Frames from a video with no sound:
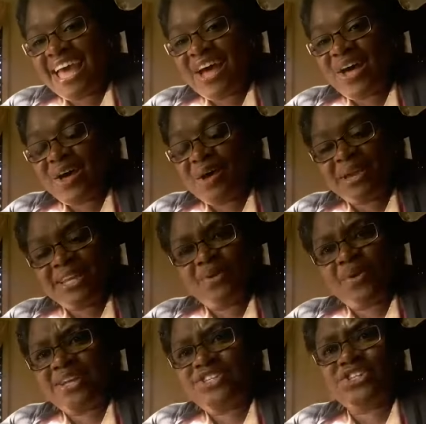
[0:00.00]
Any
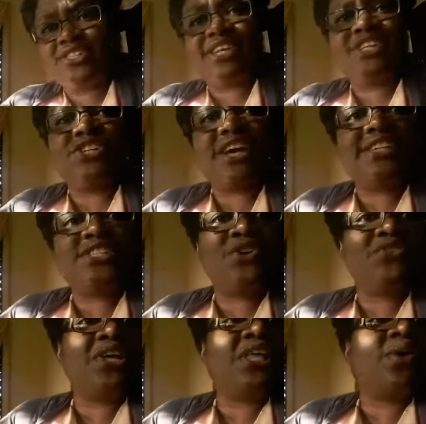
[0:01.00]
questions? I should ask
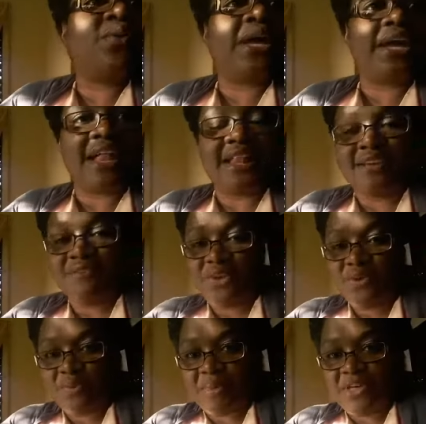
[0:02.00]
you really quick. I'll give
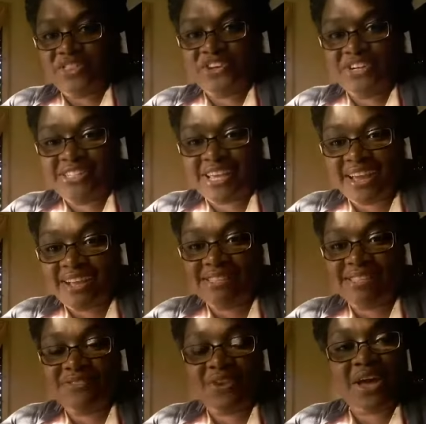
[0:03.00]
you about 30
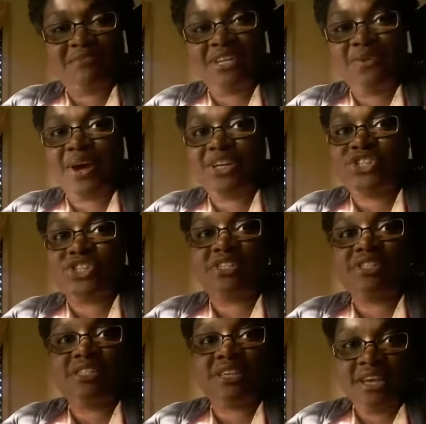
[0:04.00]
seconds if you have any
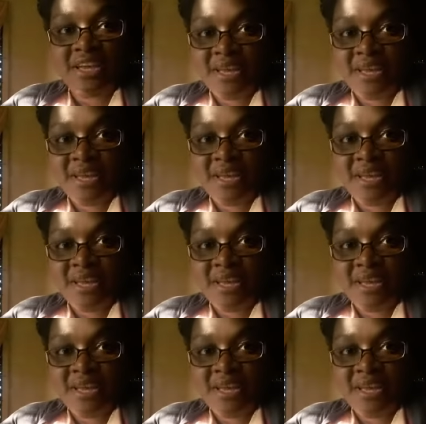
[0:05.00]
questions.